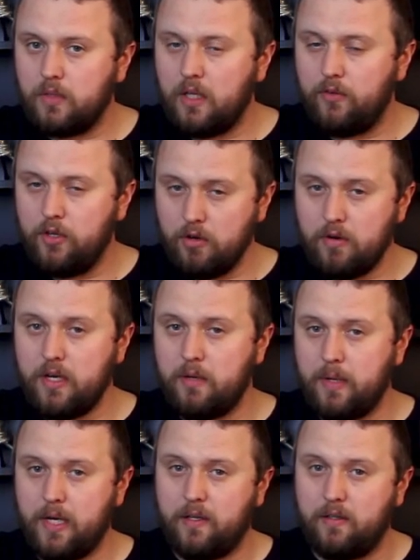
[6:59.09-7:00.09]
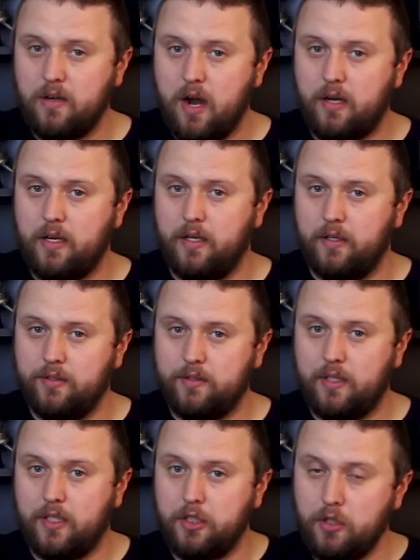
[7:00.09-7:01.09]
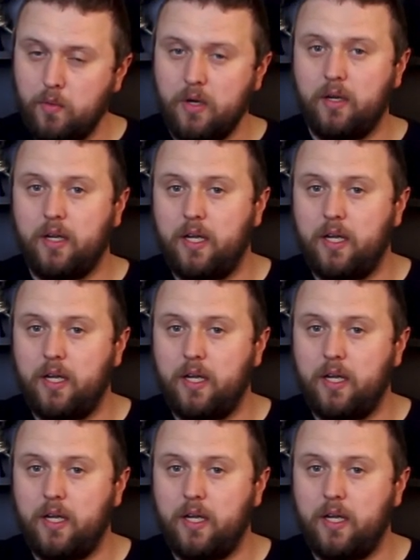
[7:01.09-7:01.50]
if you're into making cocktails and you want to